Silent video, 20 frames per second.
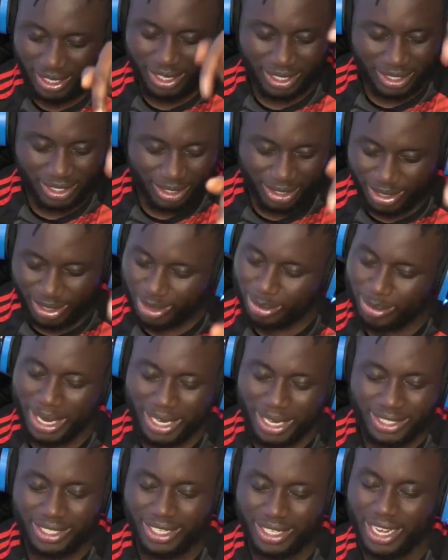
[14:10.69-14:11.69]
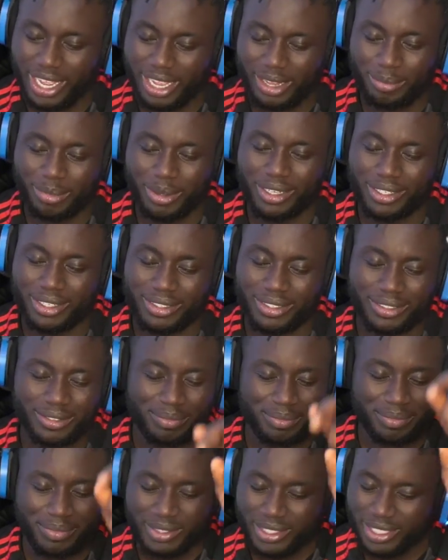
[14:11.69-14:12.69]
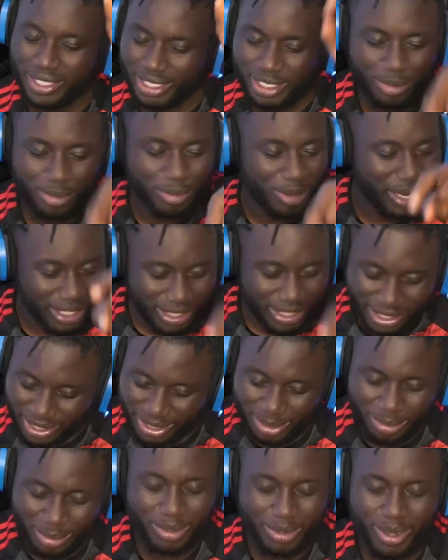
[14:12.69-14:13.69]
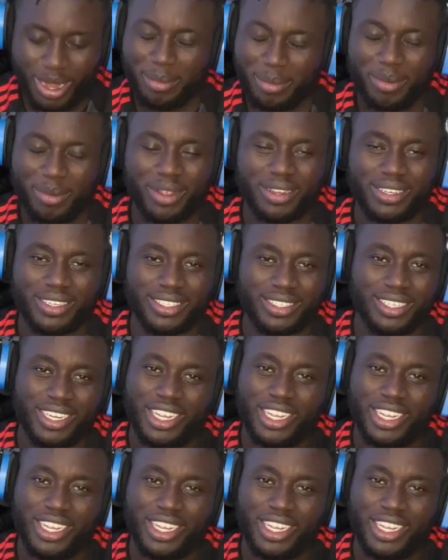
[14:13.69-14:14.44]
Just smash the like button, smash the subscribe button,